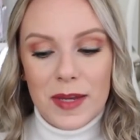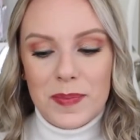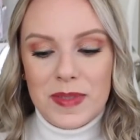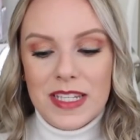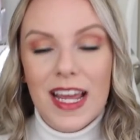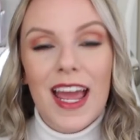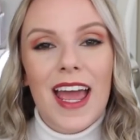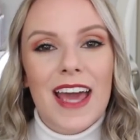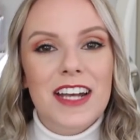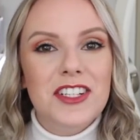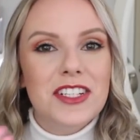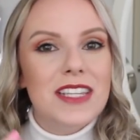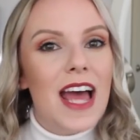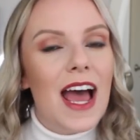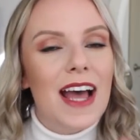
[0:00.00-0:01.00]
lips and
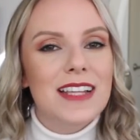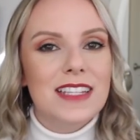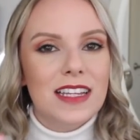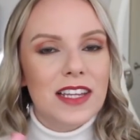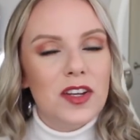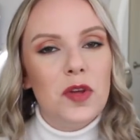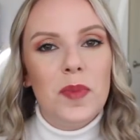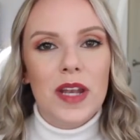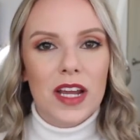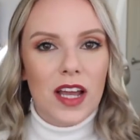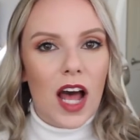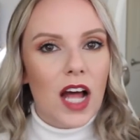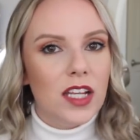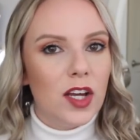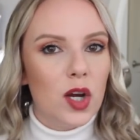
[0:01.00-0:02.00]
it just adds a little bit of
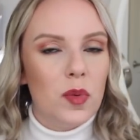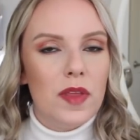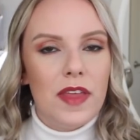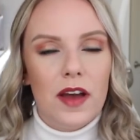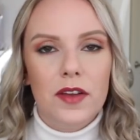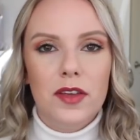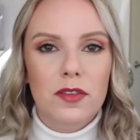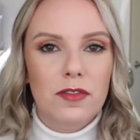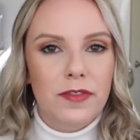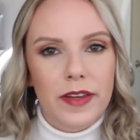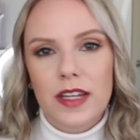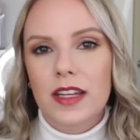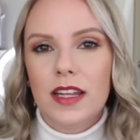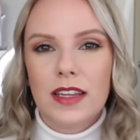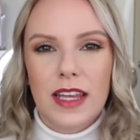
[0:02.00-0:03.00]
color without you
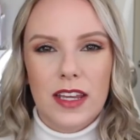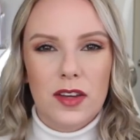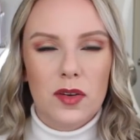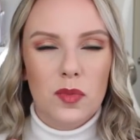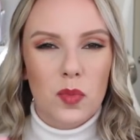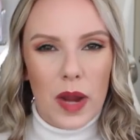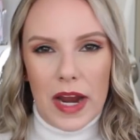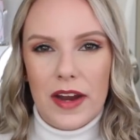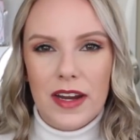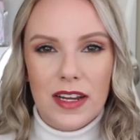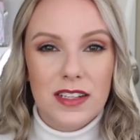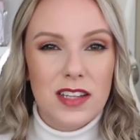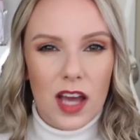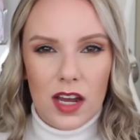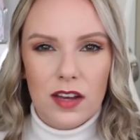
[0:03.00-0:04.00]
feeling like you're
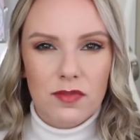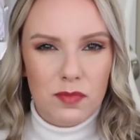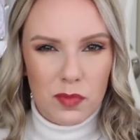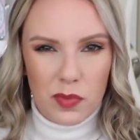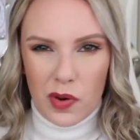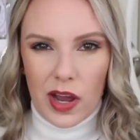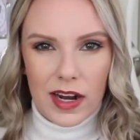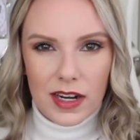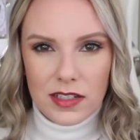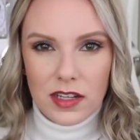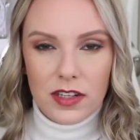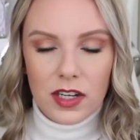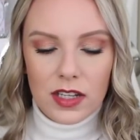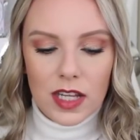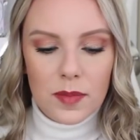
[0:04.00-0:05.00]
wearing a ton of product
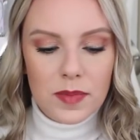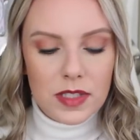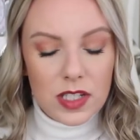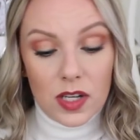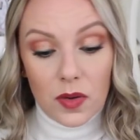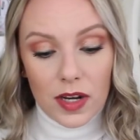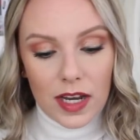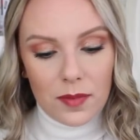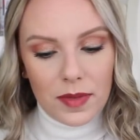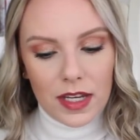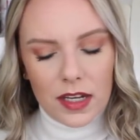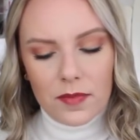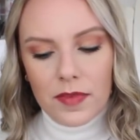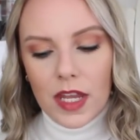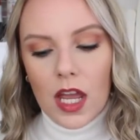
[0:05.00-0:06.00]
on your lips. You know what I
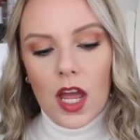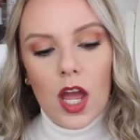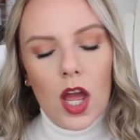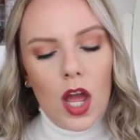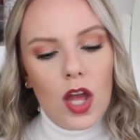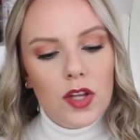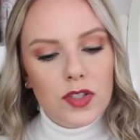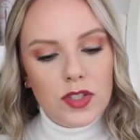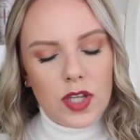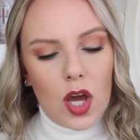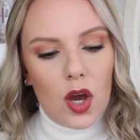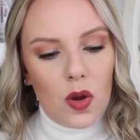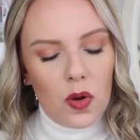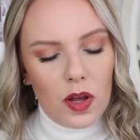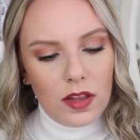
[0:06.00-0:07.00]
mean?
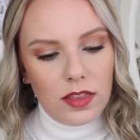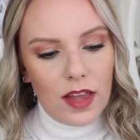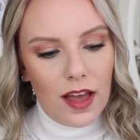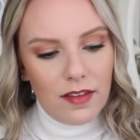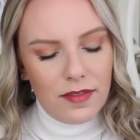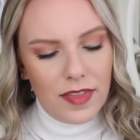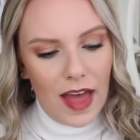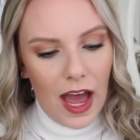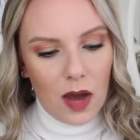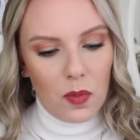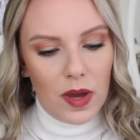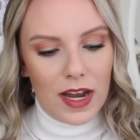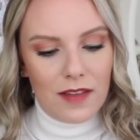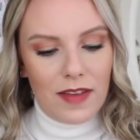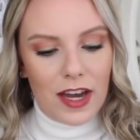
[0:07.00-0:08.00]
So love that
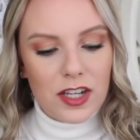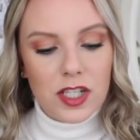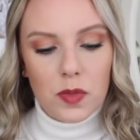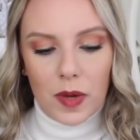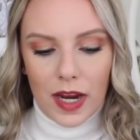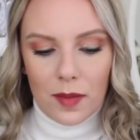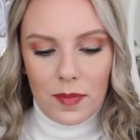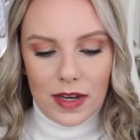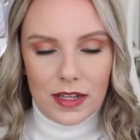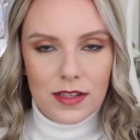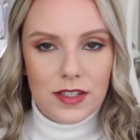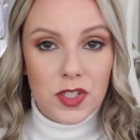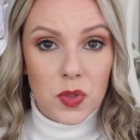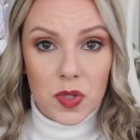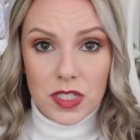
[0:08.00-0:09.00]
one. I've actually recommended
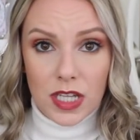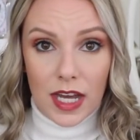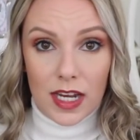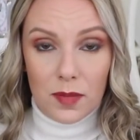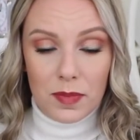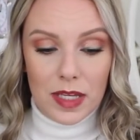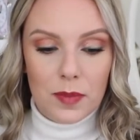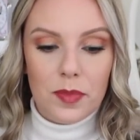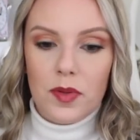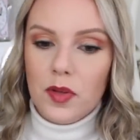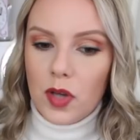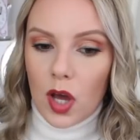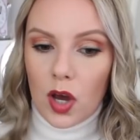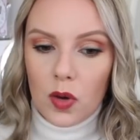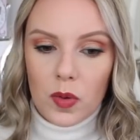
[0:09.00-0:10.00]
this to a ton of
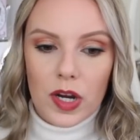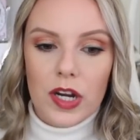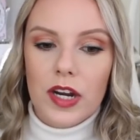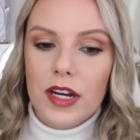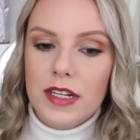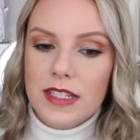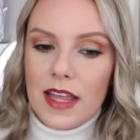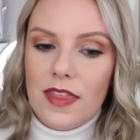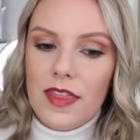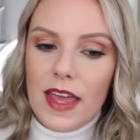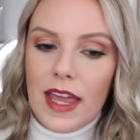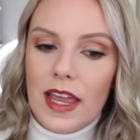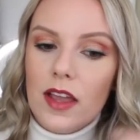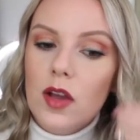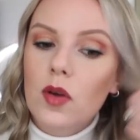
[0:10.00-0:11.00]
people, coworkers, and
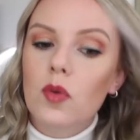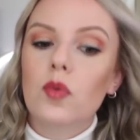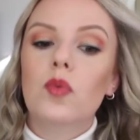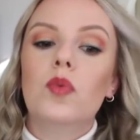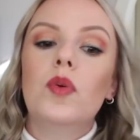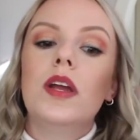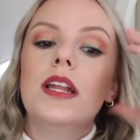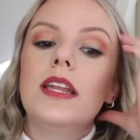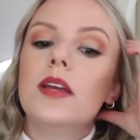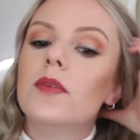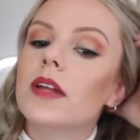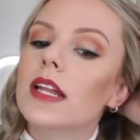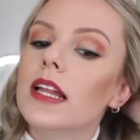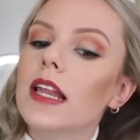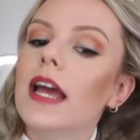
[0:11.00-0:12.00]
they really,
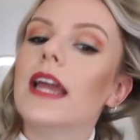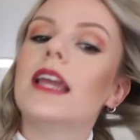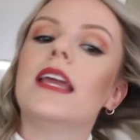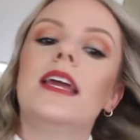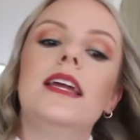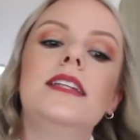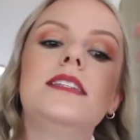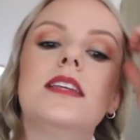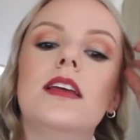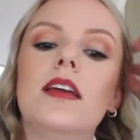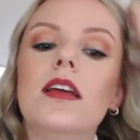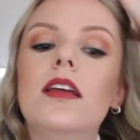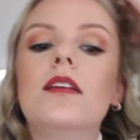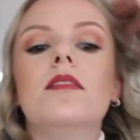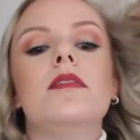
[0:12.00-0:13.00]
really like it.
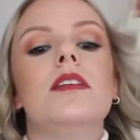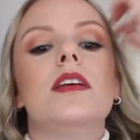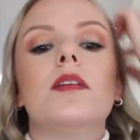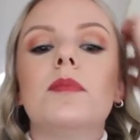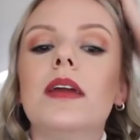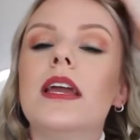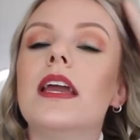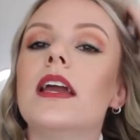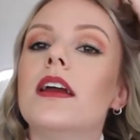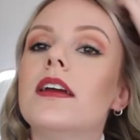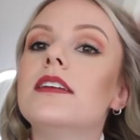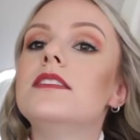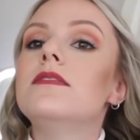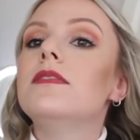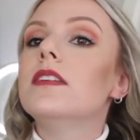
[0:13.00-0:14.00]
I feel like my hair
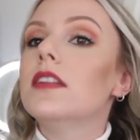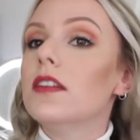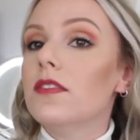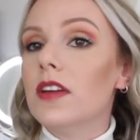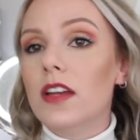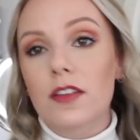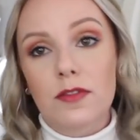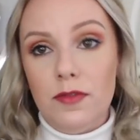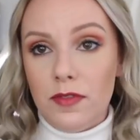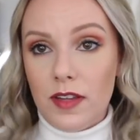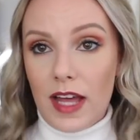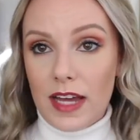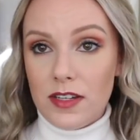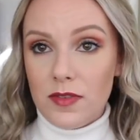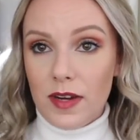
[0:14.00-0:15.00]
is feeling very
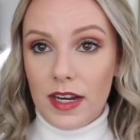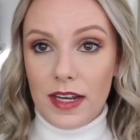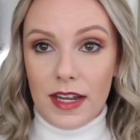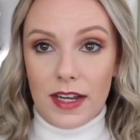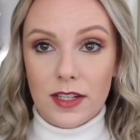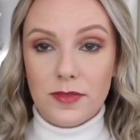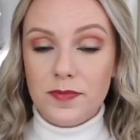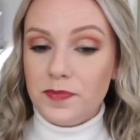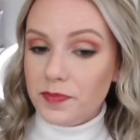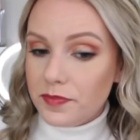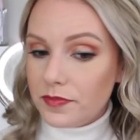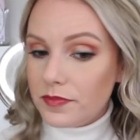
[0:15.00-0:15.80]
flat right now.